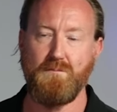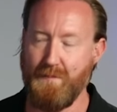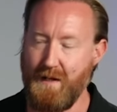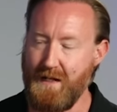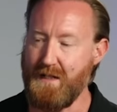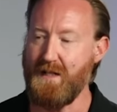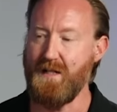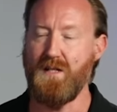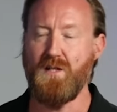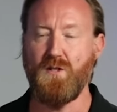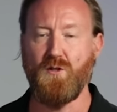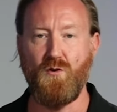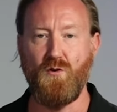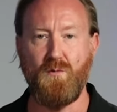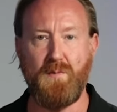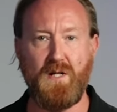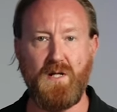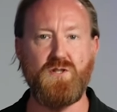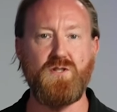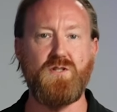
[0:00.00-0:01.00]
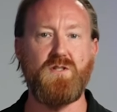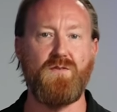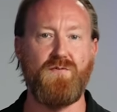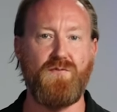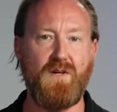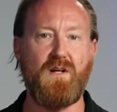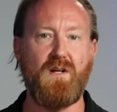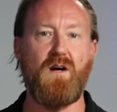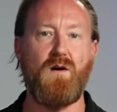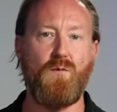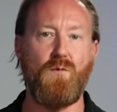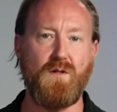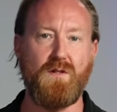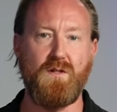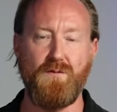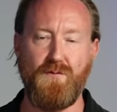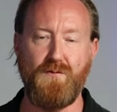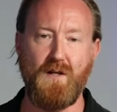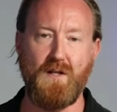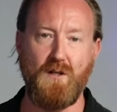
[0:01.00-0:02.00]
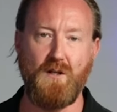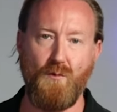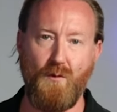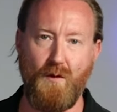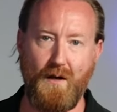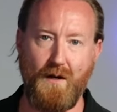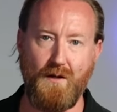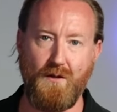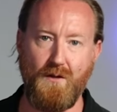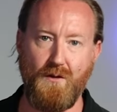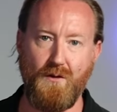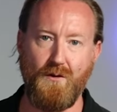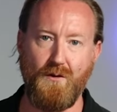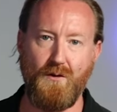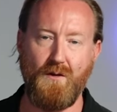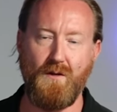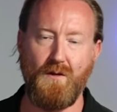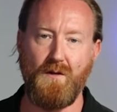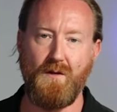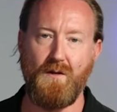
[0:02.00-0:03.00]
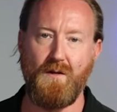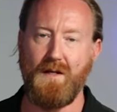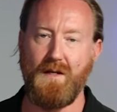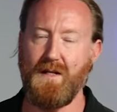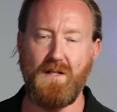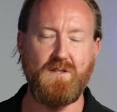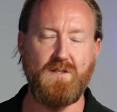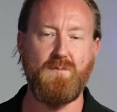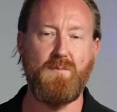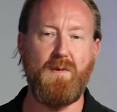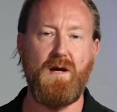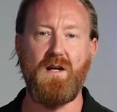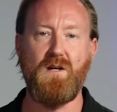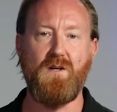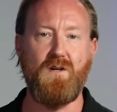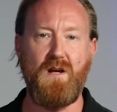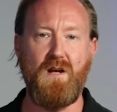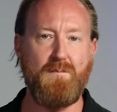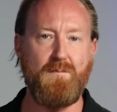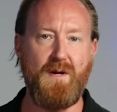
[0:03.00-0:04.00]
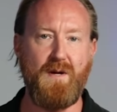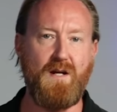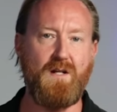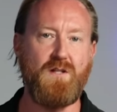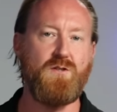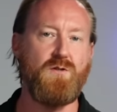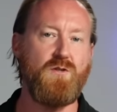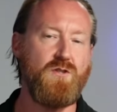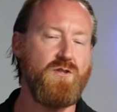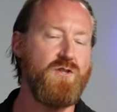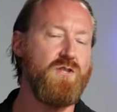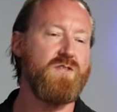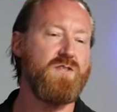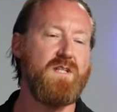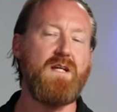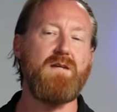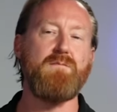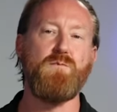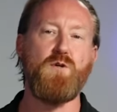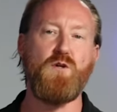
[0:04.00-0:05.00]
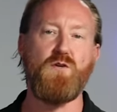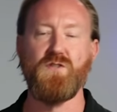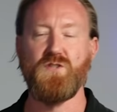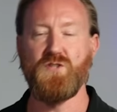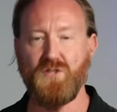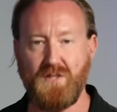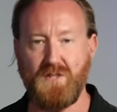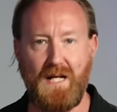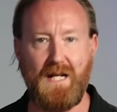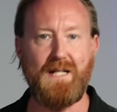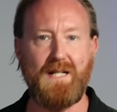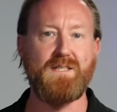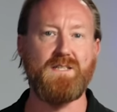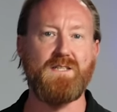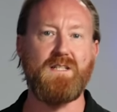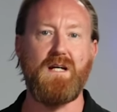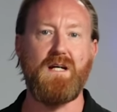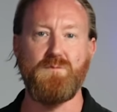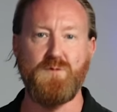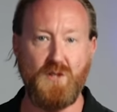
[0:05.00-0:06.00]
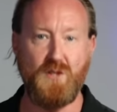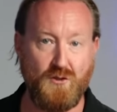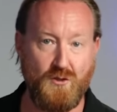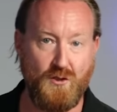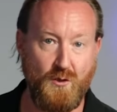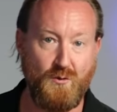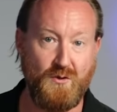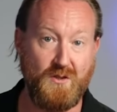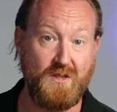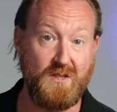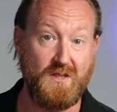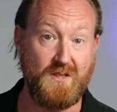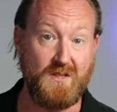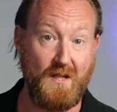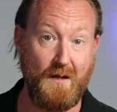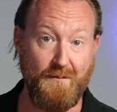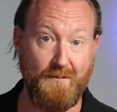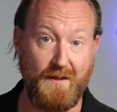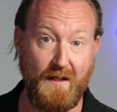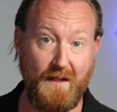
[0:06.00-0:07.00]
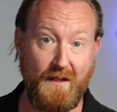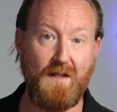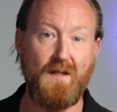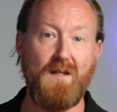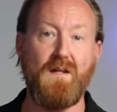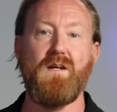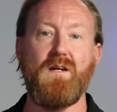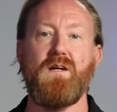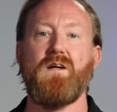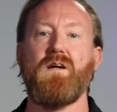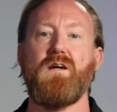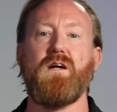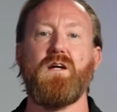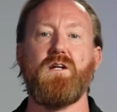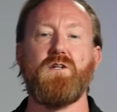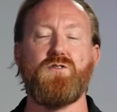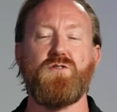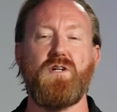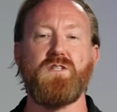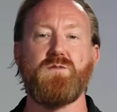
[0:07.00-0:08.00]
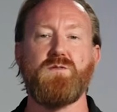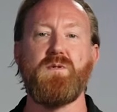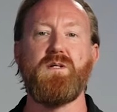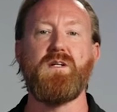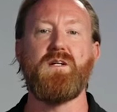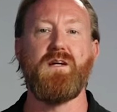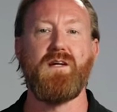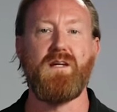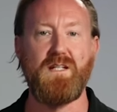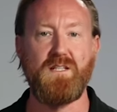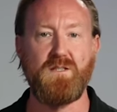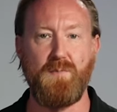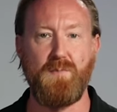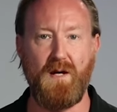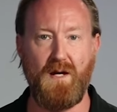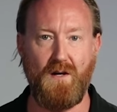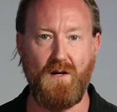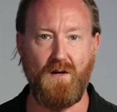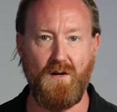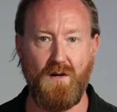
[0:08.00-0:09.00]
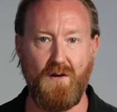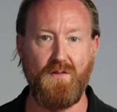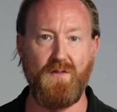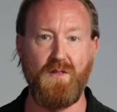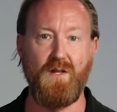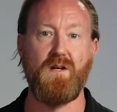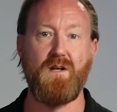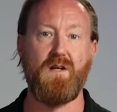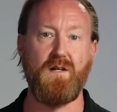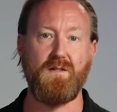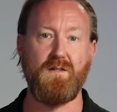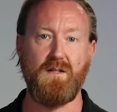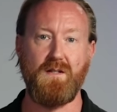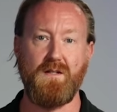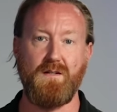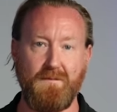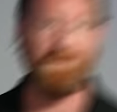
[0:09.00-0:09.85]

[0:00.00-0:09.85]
Make it your mission to figure out what the fuck you want to do. It doesn't matter, you're not married to it. Just get moving, just take a step, just do something. And trust me, it's better than nothing.